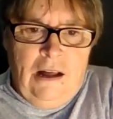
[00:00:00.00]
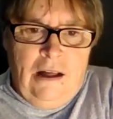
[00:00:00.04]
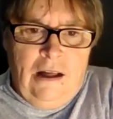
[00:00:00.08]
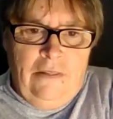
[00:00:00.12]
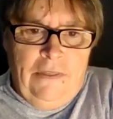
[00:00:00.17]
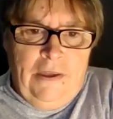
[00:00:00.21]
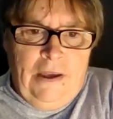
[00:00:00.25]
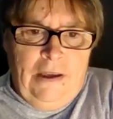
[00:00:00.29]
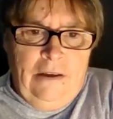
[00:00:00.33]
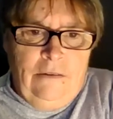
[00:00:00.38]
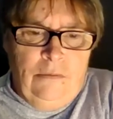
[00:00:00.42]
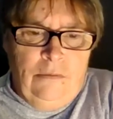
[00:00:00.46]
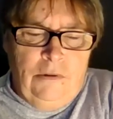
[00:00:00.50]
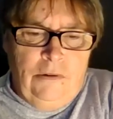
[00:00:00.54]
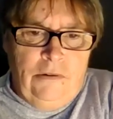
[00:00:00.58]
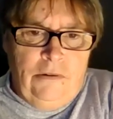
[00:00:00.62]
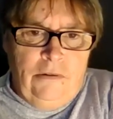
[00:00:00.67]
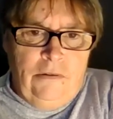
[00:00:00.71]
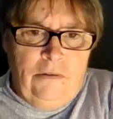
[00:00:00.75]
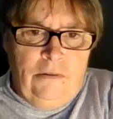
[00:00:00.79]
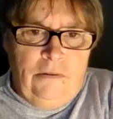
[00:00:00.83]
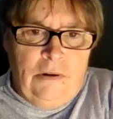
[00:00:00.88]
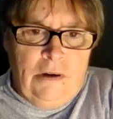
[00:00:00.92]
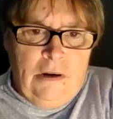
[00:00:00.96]
They
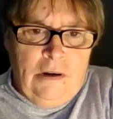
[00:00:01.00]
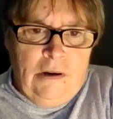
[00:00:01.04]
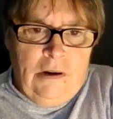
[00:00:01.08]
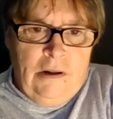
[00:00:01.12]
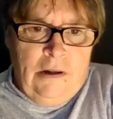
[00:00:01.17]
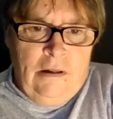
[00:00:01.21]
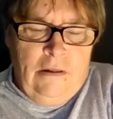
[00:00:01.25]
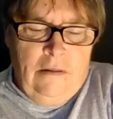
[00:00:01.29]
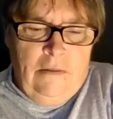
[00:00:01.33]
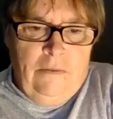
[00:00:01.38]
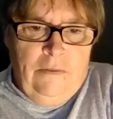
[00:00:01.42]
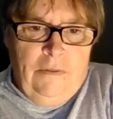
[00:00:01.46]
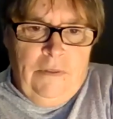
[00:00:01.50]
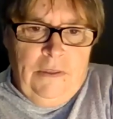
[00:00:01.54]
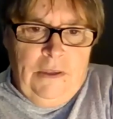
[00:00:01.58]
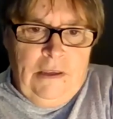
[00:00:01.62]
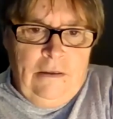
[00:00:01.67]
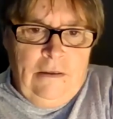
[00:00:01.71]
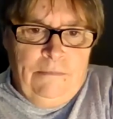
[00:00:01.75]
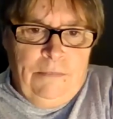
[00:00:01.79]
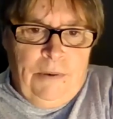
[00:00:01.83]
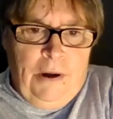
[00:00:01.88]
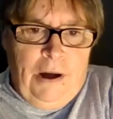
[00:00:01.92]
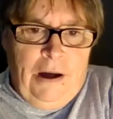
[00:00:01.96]
were
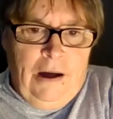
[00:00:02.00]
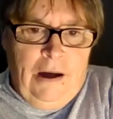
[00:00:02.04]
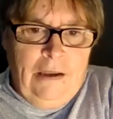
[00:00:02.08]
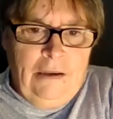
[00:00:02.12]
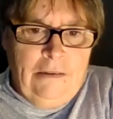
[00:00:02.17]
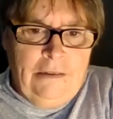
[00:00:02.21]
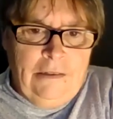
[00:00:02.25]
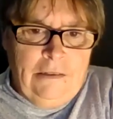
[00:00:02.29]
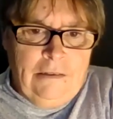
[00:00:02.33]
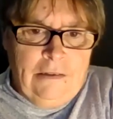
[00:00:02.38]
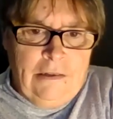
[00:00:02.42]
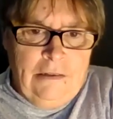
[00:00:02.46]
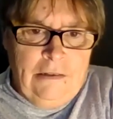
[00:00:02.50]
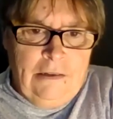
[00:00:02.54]
the pilot